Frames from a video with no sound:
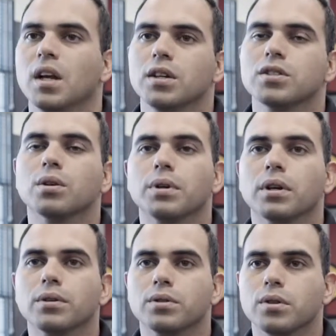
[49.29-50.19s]
So when you
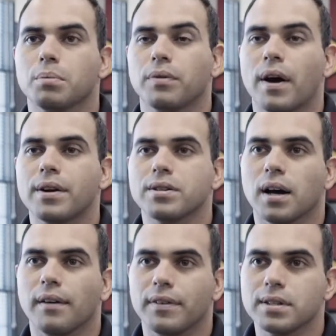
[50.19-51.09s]
go into the provider's
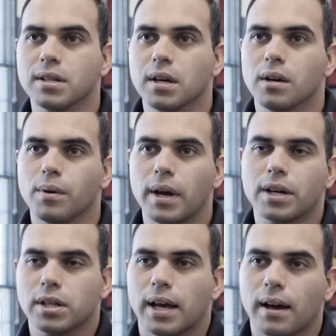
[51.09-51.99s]
office, we
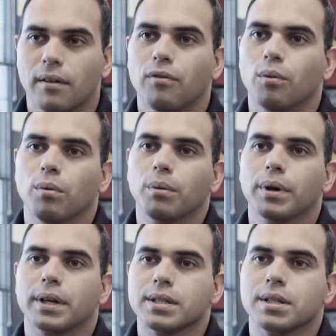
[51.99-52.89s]
actually have what we
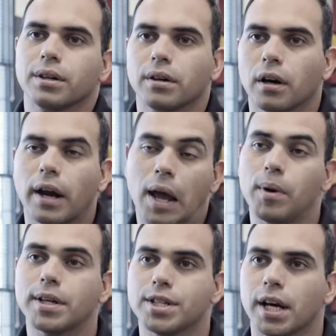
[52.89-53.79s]
consider our
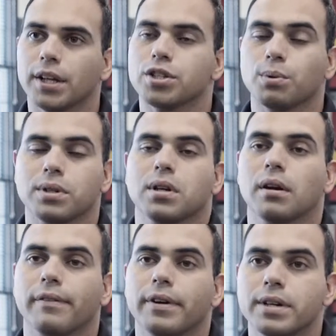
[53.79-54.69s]
8-week challenge. You want to start
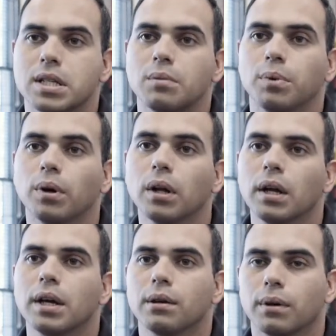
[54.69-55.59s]
out very simple.
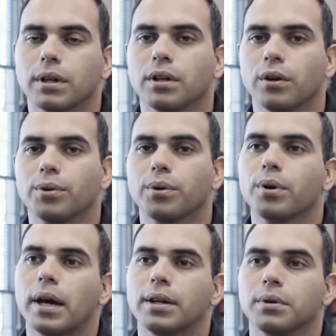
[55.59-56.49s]
You want to go through
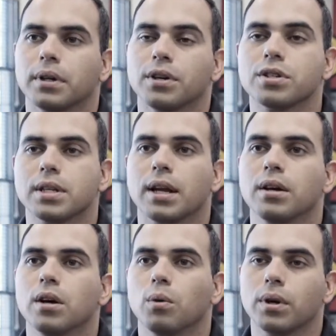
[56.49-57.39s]
it and you want to understand
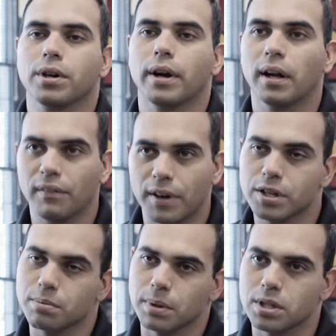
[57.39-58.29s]
what your elevator
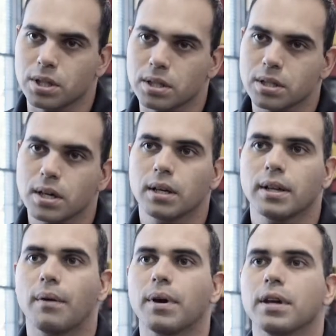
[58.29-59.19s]
speech is.
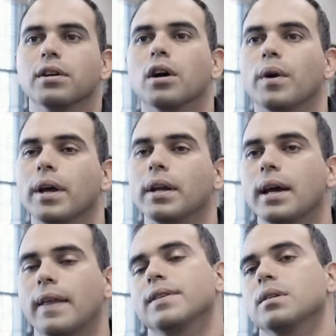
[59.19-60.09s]
That way you go in,
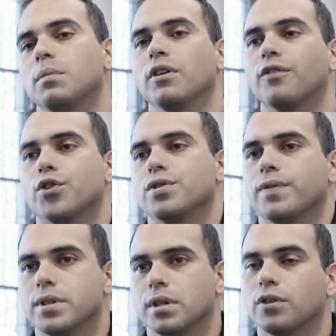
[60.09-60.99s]
and that's going to be your first
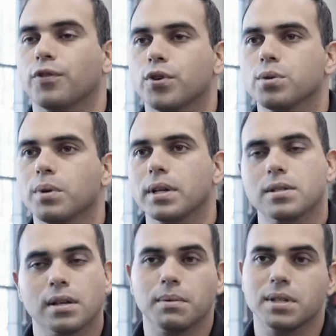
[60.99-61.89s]
visit. Your first week
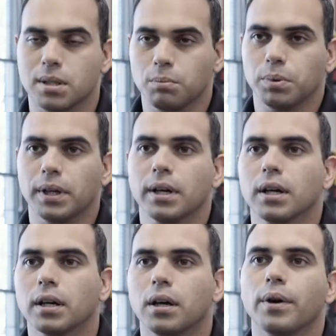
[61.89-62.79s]
is going to be simply
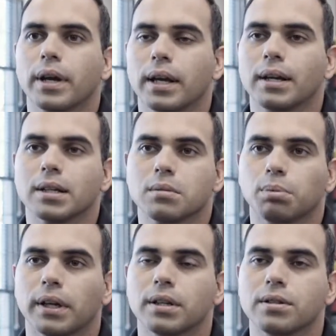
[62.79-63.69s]
going in and
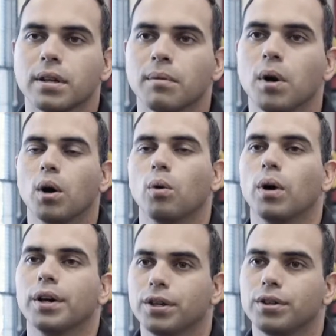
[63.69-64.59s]
explaining to them
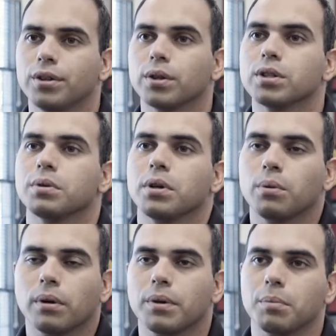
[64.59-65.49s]
what you do. Because when you
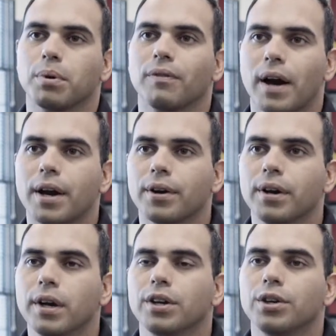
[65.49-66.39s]
work with a provider,
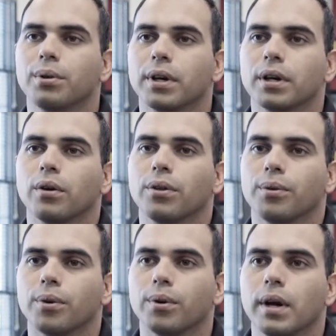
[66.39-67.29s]
you want to go
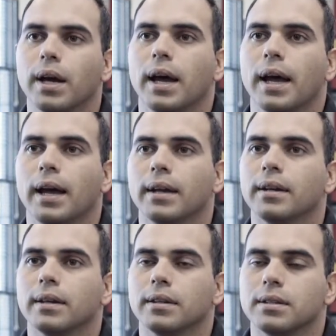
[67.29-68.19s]
through
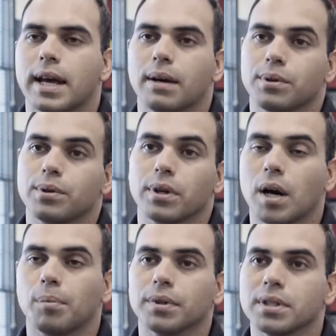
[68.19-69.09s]
and take them through the
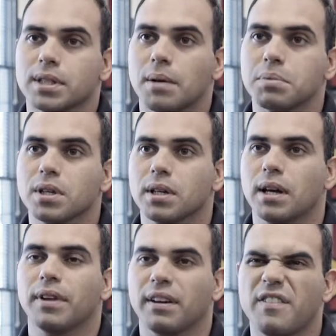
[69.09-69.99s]
couple of steps. You
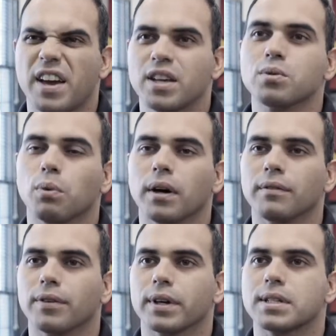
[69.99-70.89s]
have like a phase 1,
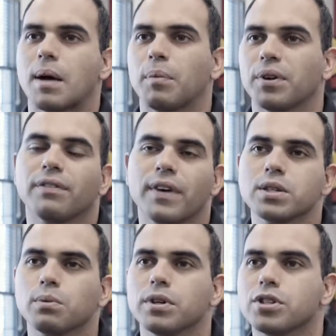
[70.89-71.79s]
for example. Your
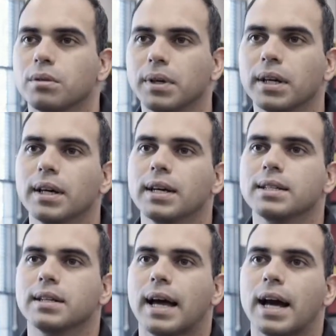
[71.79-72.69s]
phase 1 should be
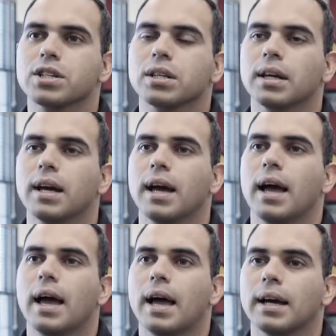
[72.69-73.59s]
to actually
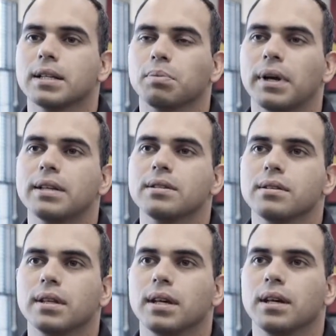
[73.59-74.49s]
explain to
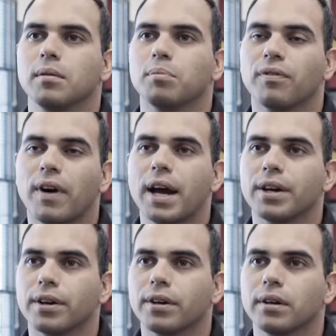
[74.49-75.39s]
the
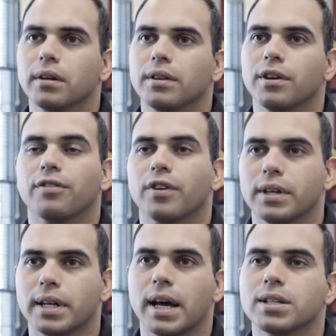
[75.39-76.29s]
provider, their
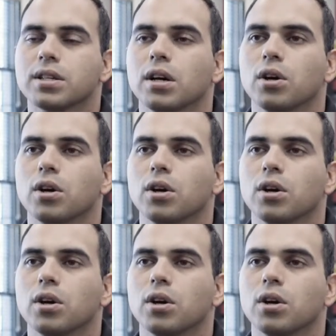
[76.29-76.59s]
front desk,